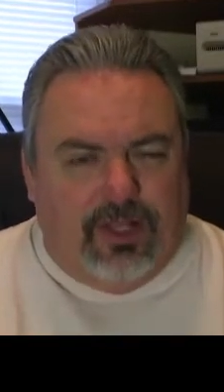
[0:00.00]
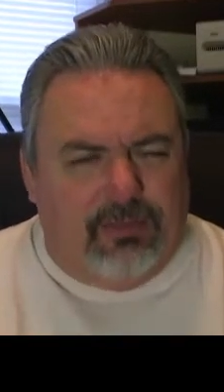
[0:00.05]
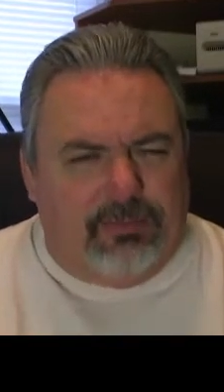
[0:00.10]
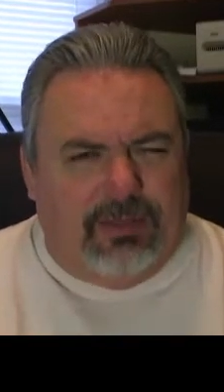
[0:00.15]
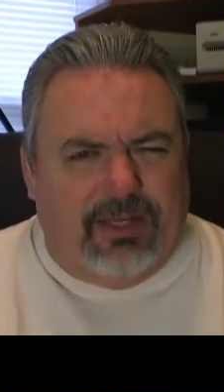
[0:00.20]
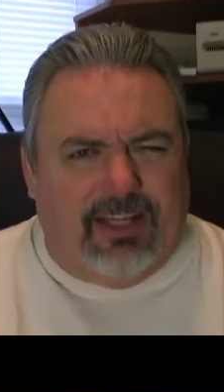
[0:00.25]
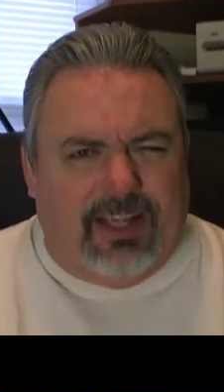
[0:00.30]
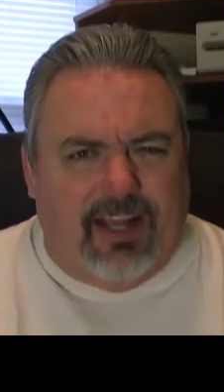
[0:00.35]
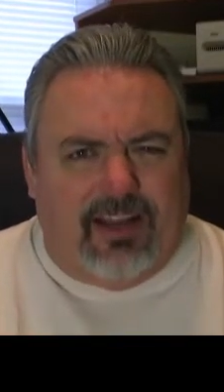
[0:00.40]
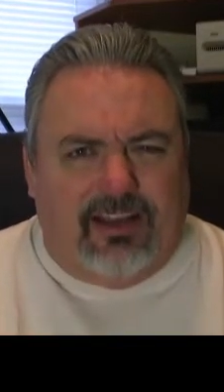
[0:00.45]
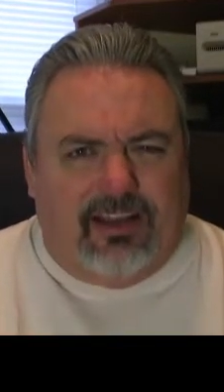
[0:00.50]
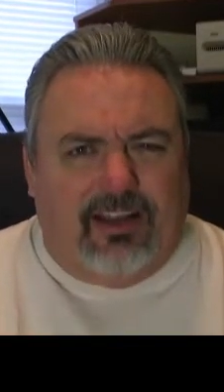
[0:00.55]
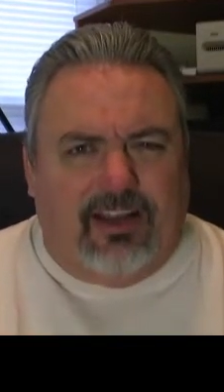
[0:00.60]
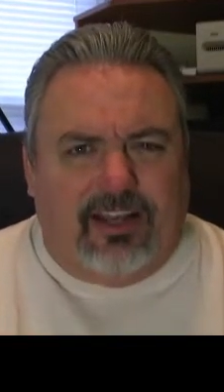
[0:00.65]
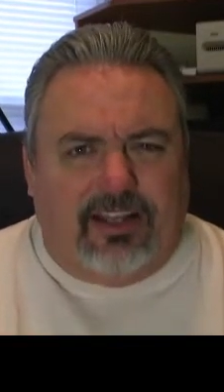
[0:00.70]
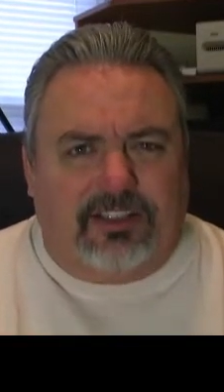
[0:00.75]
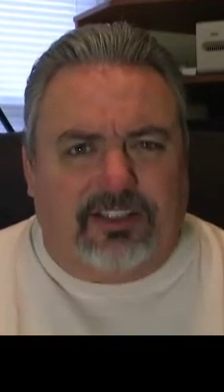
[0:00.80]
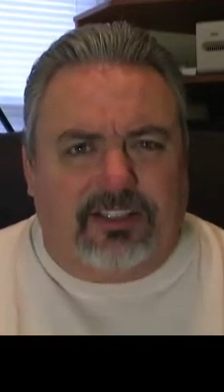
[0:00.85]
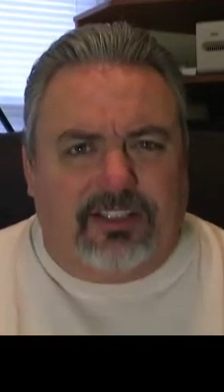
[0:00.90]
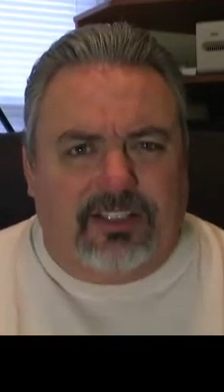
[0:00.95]
That'd be kind of
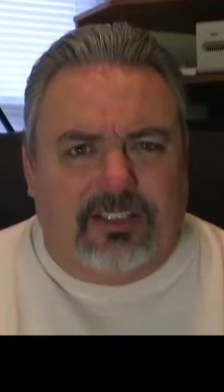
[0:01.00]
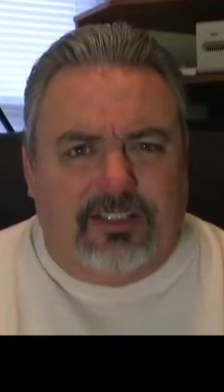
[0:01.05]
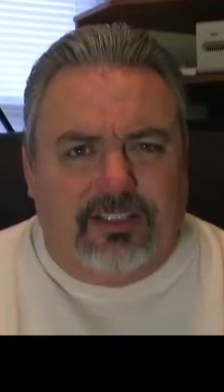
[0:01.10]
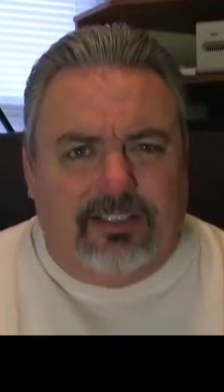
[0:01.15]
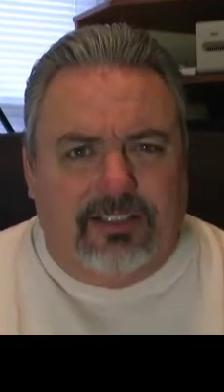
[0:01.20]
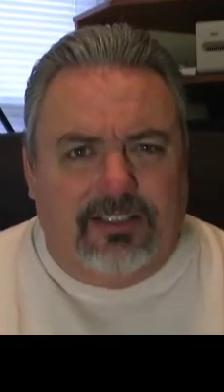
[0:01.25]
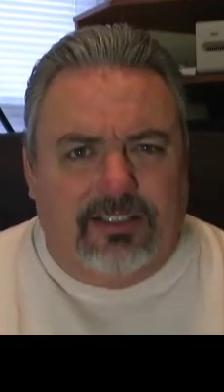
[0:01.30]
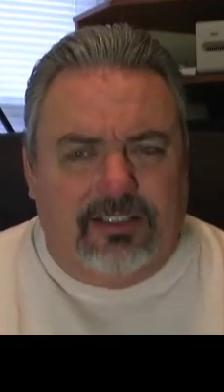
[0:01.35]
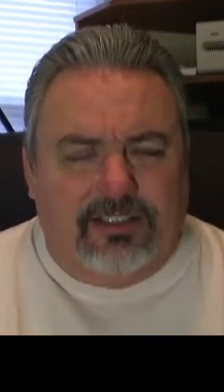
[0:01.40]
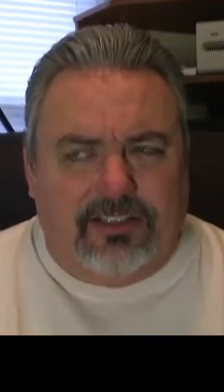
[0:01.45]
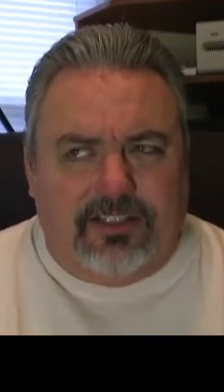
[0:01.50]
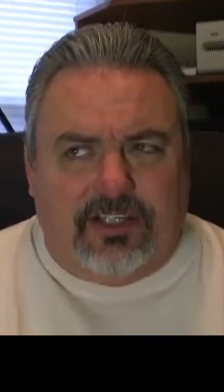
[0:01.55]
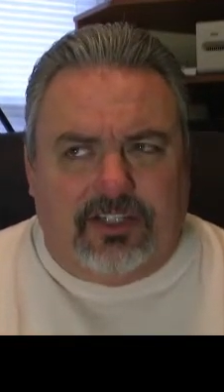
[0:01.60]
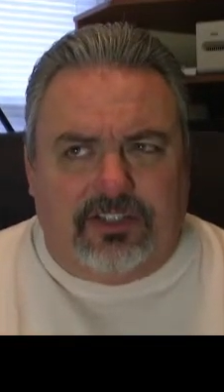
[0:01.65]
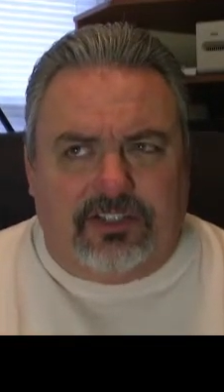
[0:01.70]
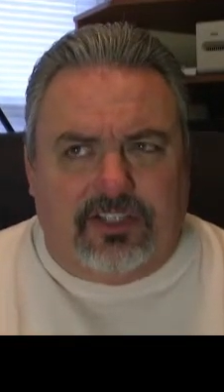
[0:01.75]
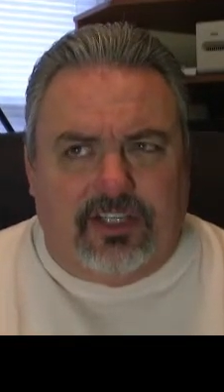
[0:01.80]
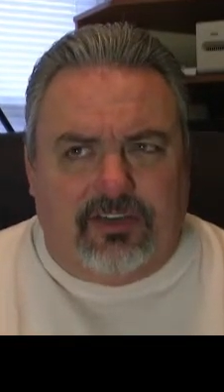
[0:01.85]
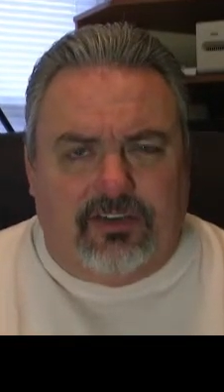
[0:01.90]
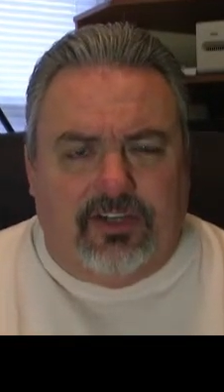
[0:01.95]
nice,
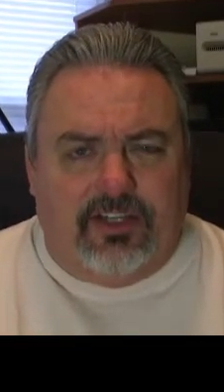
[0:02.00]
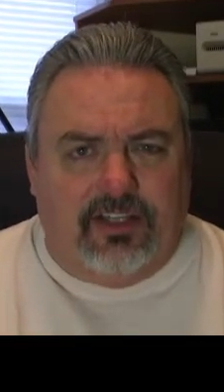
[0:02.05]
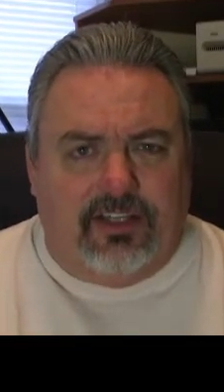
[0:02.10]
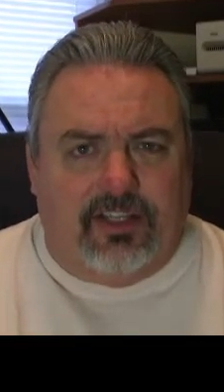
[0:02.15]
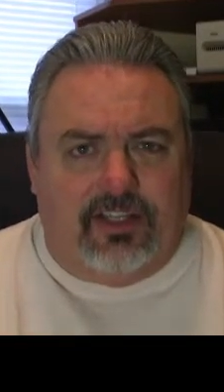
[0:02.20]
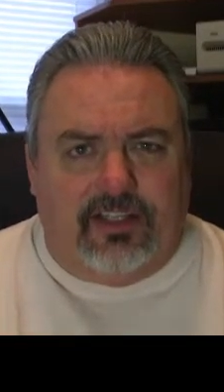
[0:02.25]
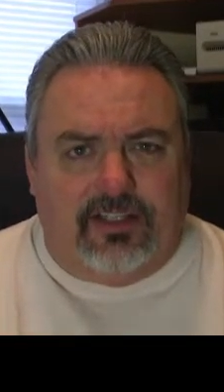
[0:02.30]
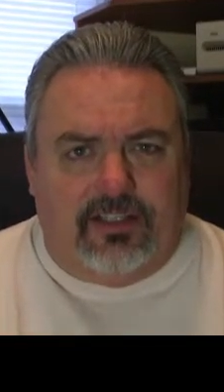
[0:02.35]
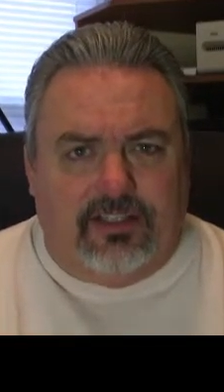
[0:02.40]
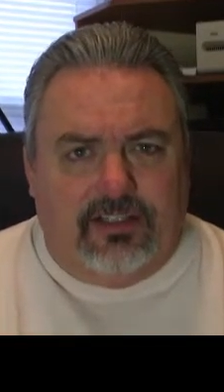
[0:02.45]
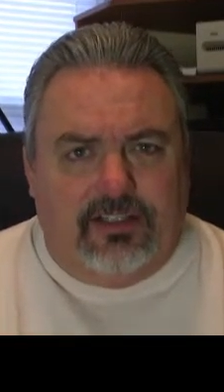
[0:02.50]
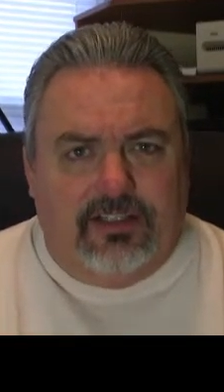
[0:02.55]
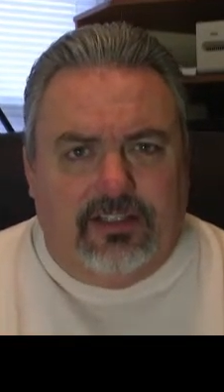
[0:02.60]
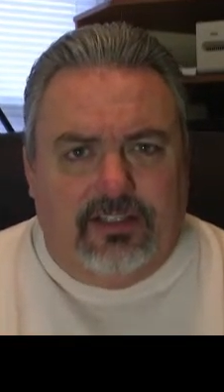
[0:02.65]
considering that